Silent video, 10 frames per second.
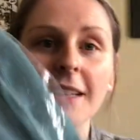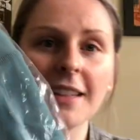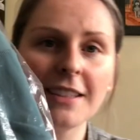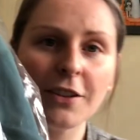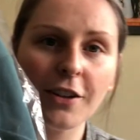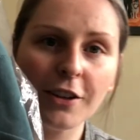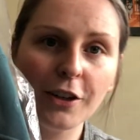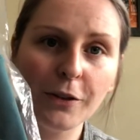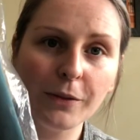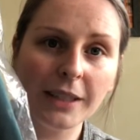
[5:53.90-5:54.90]
these are their
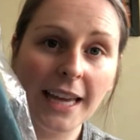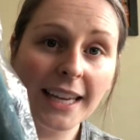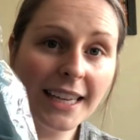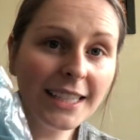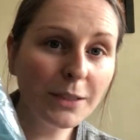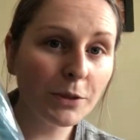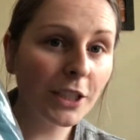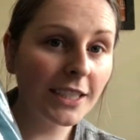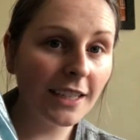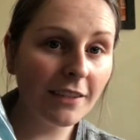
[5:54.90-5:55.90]
new leggings, which I
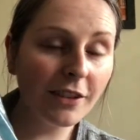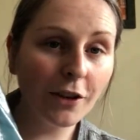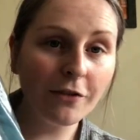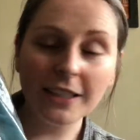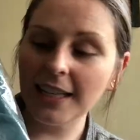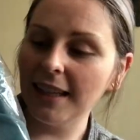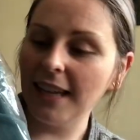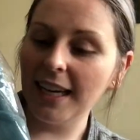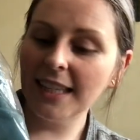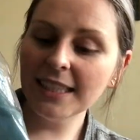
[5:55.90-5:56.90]
didn't even know Figs had
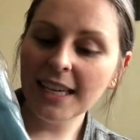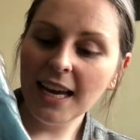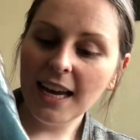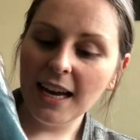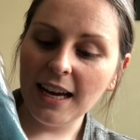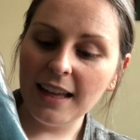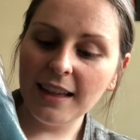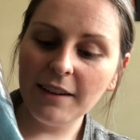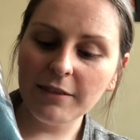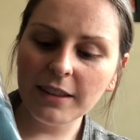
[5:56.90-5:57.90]
leggings. Uh,
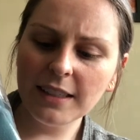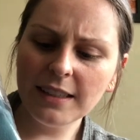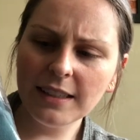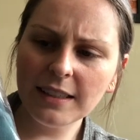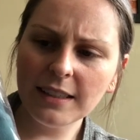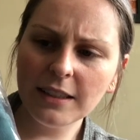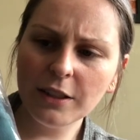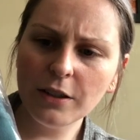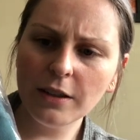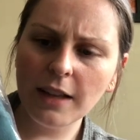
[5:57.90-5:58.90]
they released
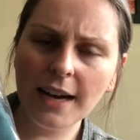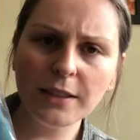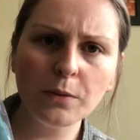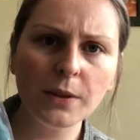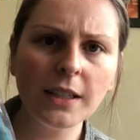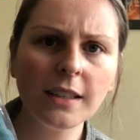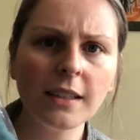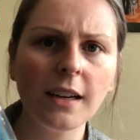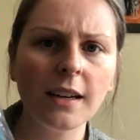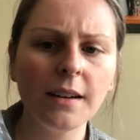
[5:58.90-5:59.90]
last week
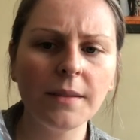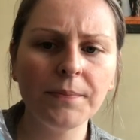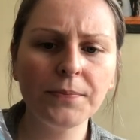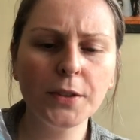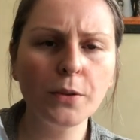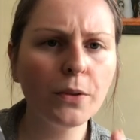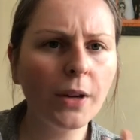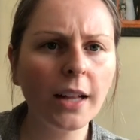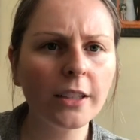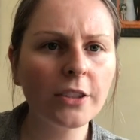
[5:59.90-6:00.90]
um, two new
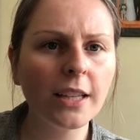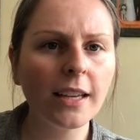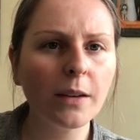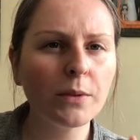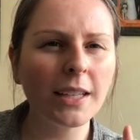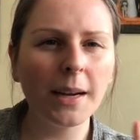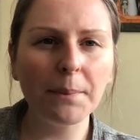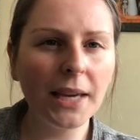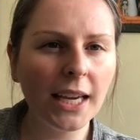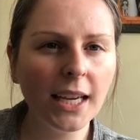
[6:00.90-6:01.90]
colors. I think it was like a
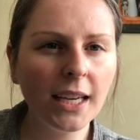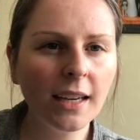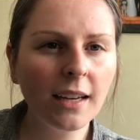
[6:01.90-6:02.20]
pink